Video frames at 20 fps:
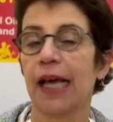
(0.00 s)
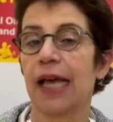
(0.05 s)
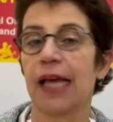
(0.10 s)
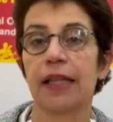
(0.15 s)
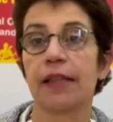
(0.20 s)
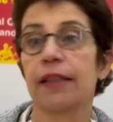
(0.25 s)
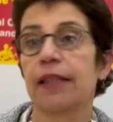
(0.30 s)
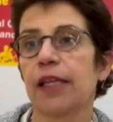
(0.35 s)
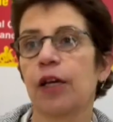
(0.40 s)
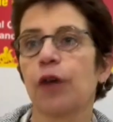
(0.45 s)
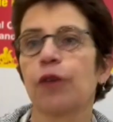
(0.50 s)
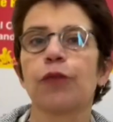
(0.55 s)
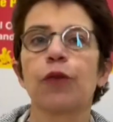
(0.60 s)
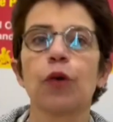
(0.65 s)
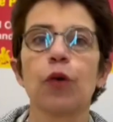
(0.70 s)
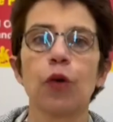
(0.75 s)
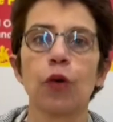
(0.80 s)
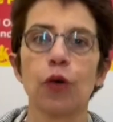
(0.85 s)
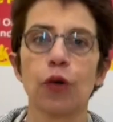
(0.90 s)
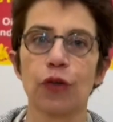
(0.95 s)
and
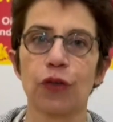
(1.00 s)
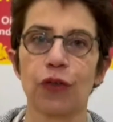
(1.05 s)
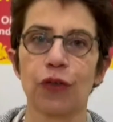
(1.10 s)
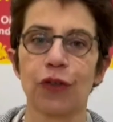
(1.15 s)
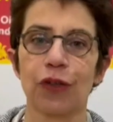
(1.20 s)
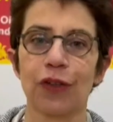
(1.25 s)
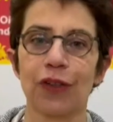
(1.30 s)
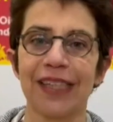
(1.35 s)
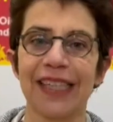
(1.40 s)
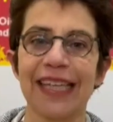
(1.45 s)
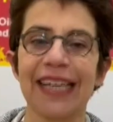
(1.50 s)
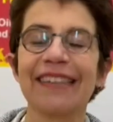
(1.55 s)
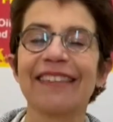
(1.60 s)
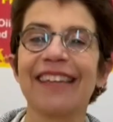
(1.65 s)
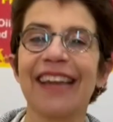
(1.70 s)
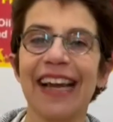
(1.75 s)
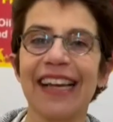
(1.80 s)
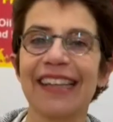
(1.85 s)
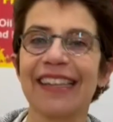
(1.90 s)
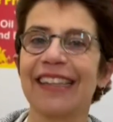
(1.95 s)
of course, the
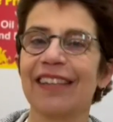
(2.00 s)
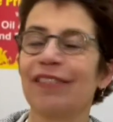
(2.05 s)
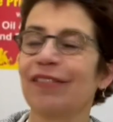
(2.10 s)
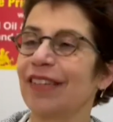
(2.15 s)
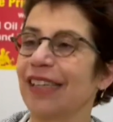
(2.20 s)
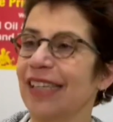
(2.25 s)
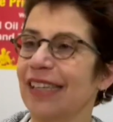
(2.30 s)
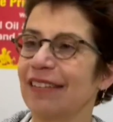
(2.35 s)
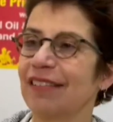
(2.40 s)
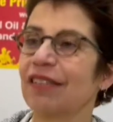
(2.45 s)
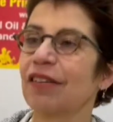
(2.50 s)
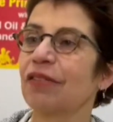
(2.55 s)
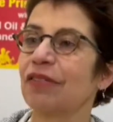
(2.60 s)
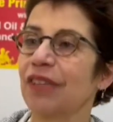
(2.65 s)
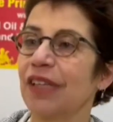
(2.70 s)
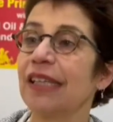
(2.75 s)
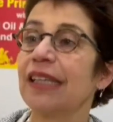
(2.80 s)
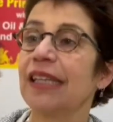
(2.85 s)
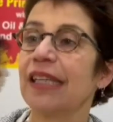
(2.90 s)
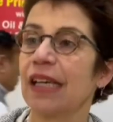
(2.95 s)
attractiveness of
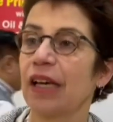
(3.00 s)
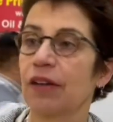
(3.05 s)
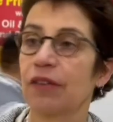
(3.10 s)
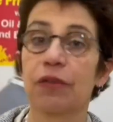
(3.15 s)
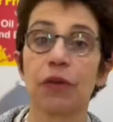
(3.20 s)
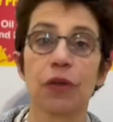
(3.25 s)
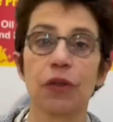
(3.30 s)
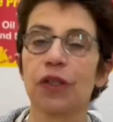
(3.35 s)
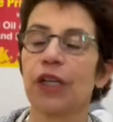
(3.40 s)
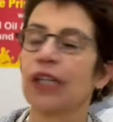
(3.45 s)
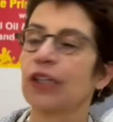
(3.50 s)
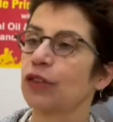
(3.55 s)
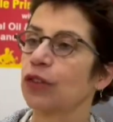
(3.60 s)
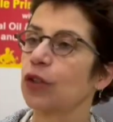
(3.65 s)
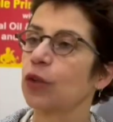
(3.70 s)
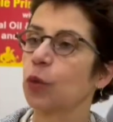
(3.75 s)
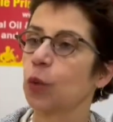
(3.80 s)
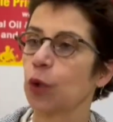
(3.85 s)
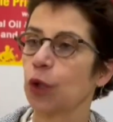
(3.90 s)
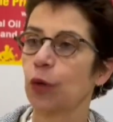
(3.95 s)
India for the
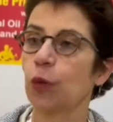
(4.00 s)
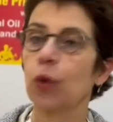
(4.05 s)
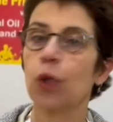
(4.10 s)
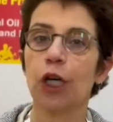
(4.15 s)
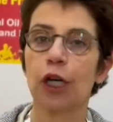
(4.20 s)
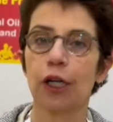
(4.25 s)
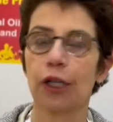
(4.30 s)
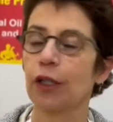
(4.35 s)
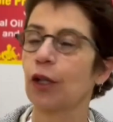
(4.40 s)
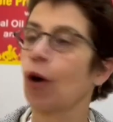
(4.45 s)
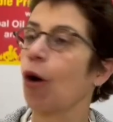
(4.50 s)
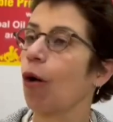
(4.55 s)
rest of the world,